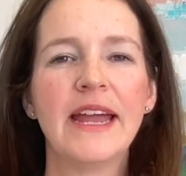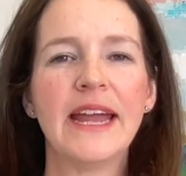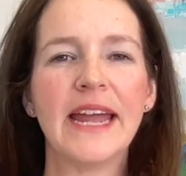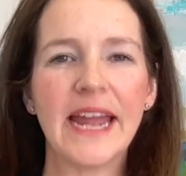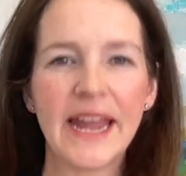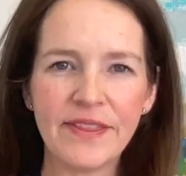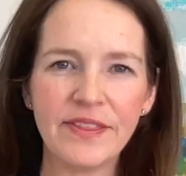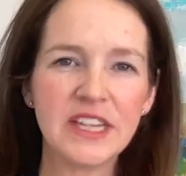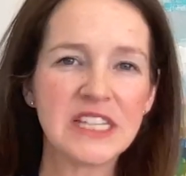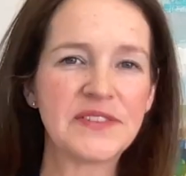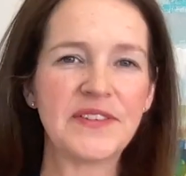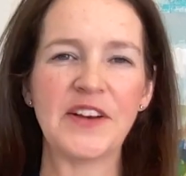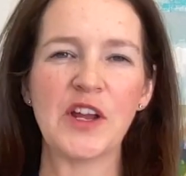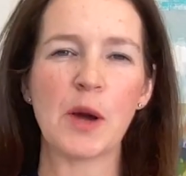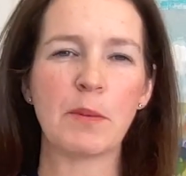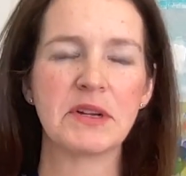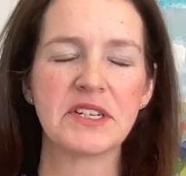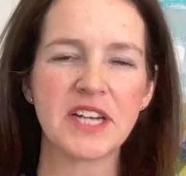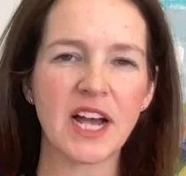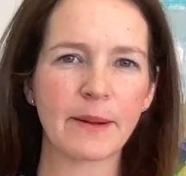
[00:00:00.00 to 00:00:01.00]
In this video, I'm
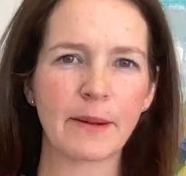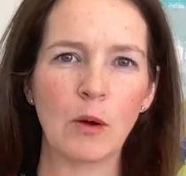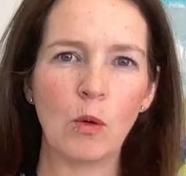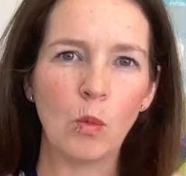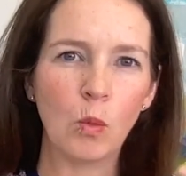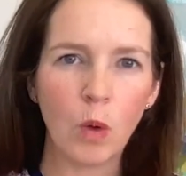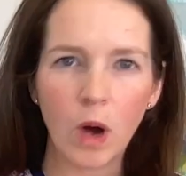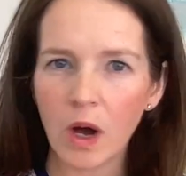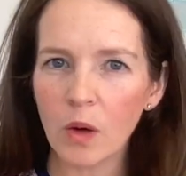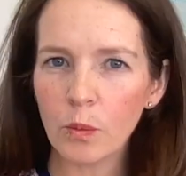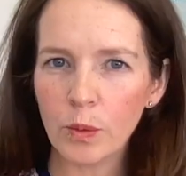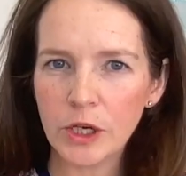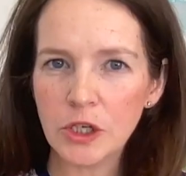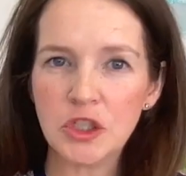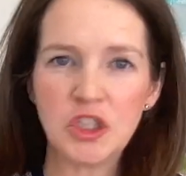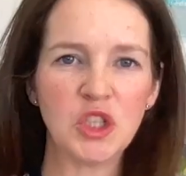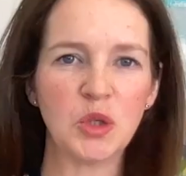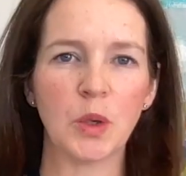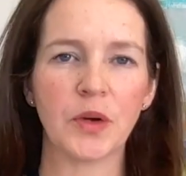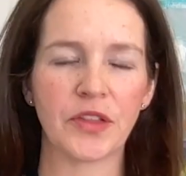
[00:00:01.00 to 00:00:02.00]
going to talk about what we
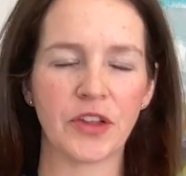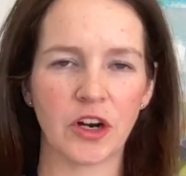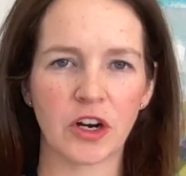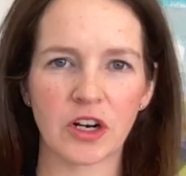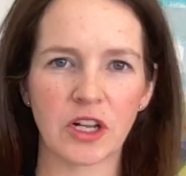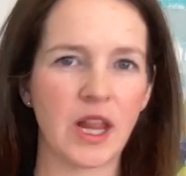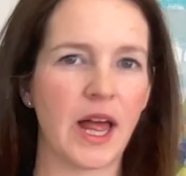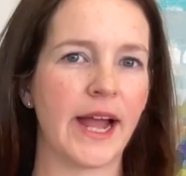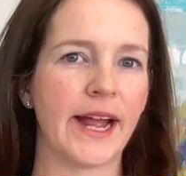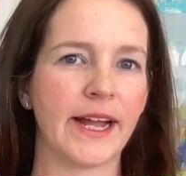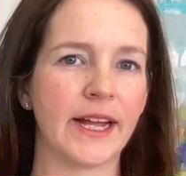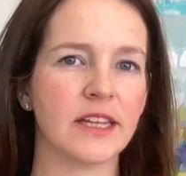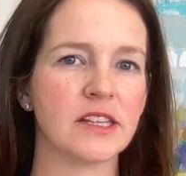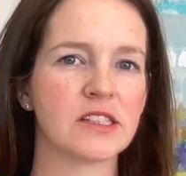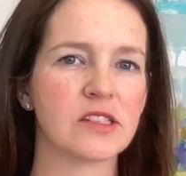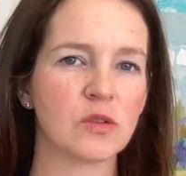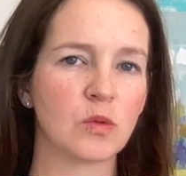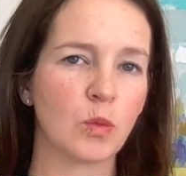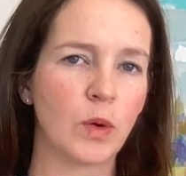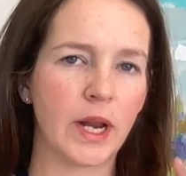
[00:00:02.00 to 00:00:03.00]
do with our
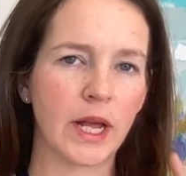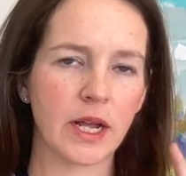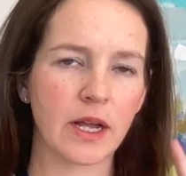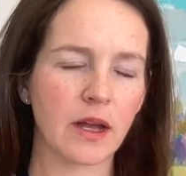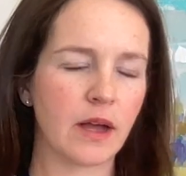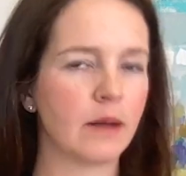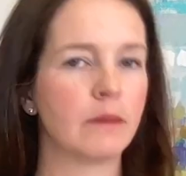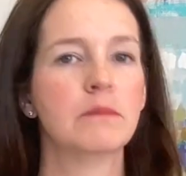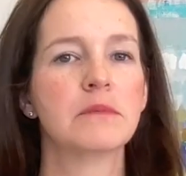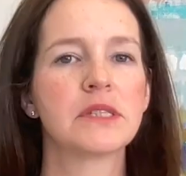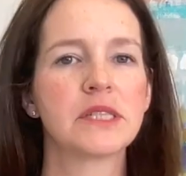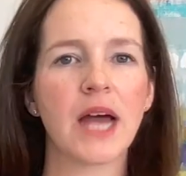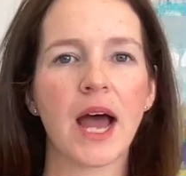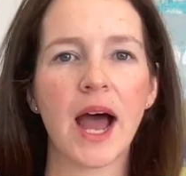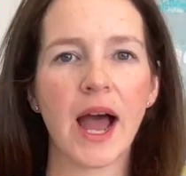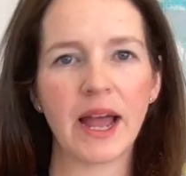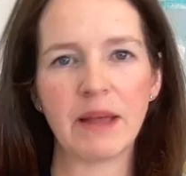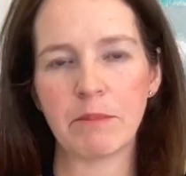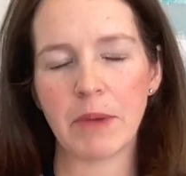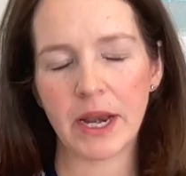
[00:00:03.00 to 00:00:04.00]
clients when it comes to
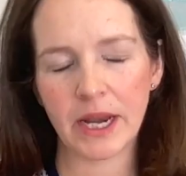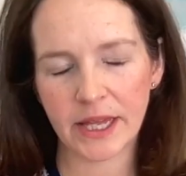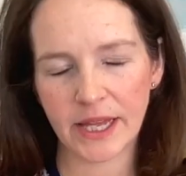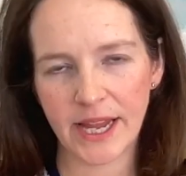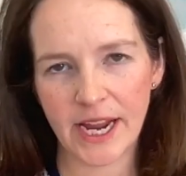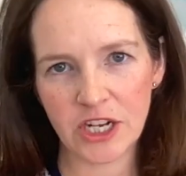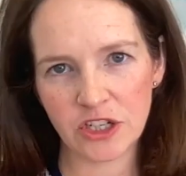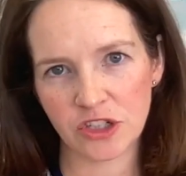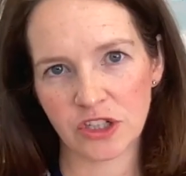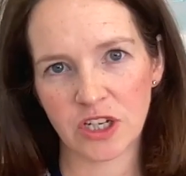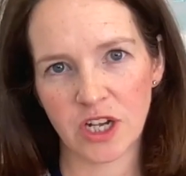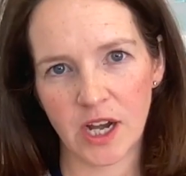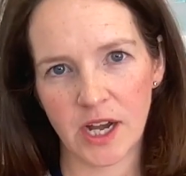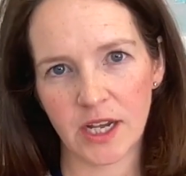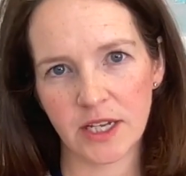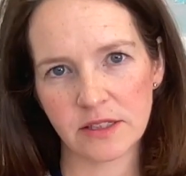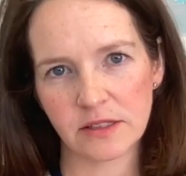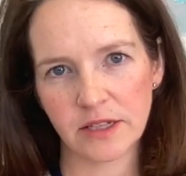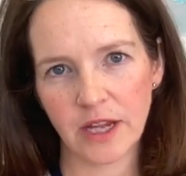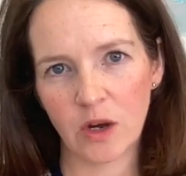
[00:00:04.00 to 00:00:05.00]
high medication
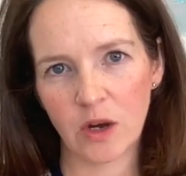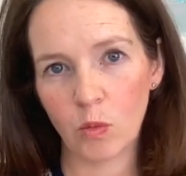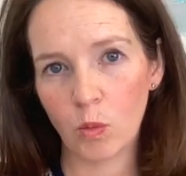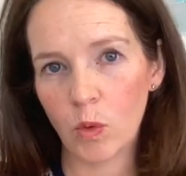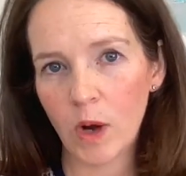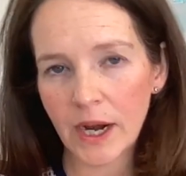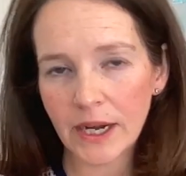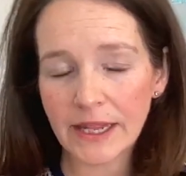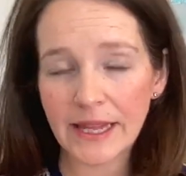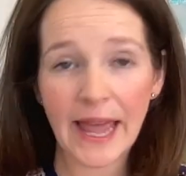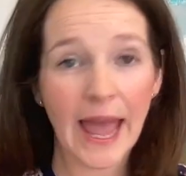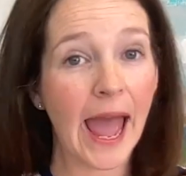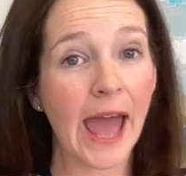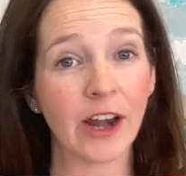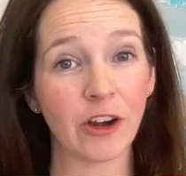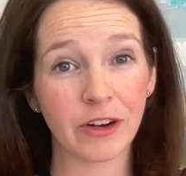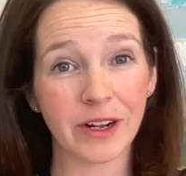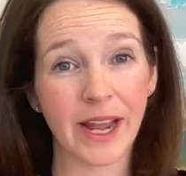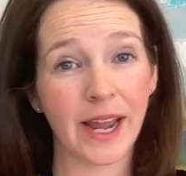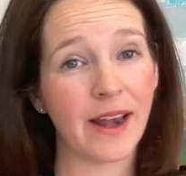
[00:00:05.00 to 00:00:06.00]
costs and what can
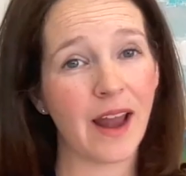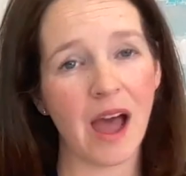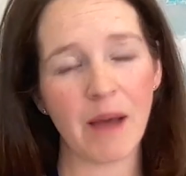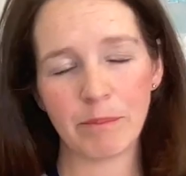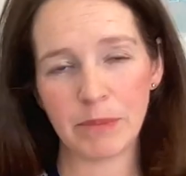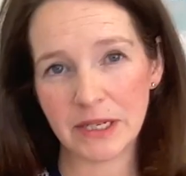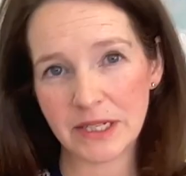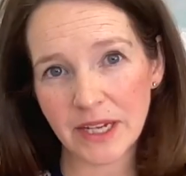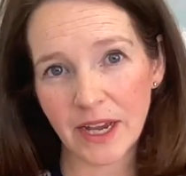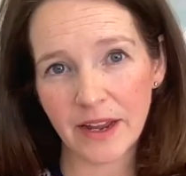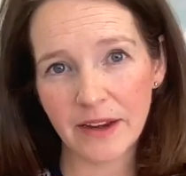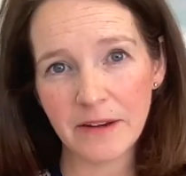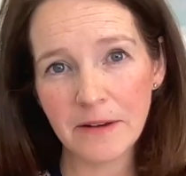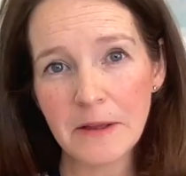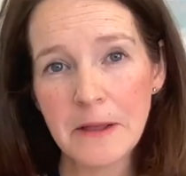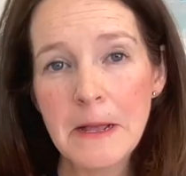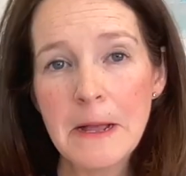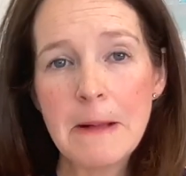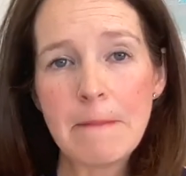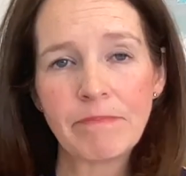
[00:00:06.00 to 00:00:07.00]
or cannot be done
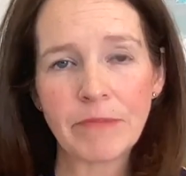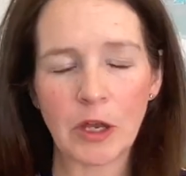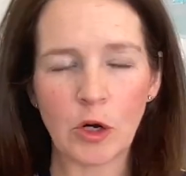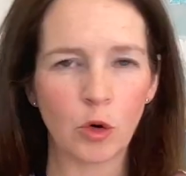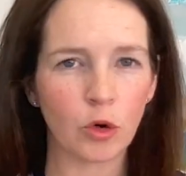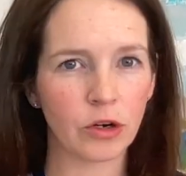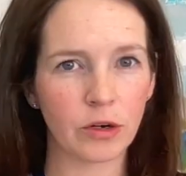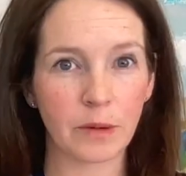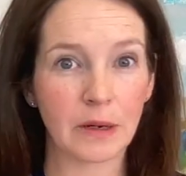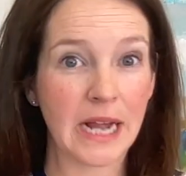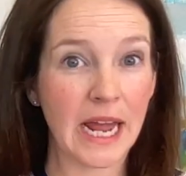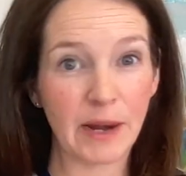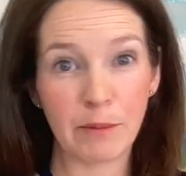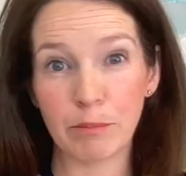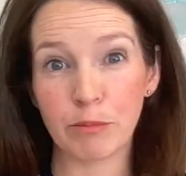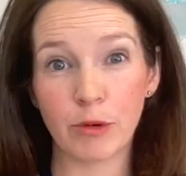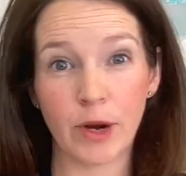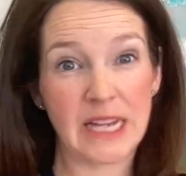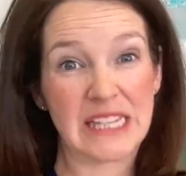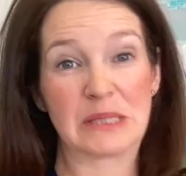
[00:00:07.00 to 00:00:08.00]
in order to kind of
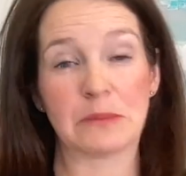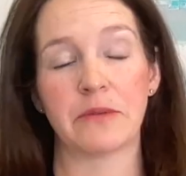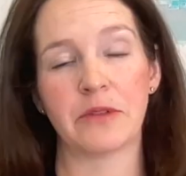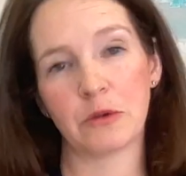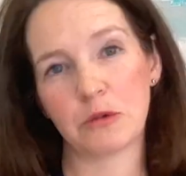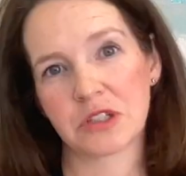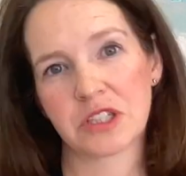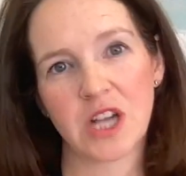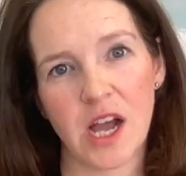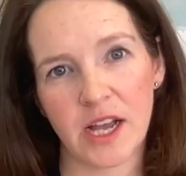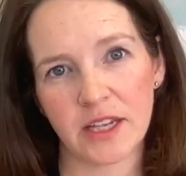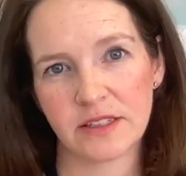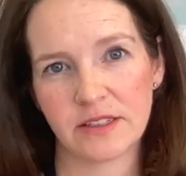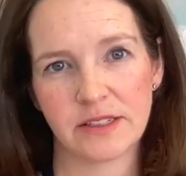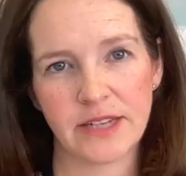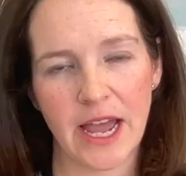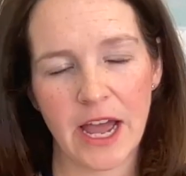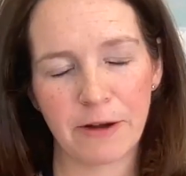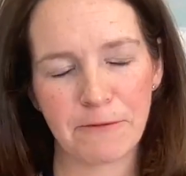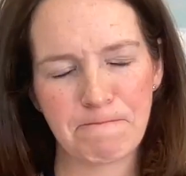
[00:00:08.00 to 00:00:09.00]
bring some of those costs
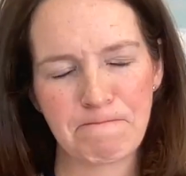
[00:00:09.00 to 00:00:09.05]
down.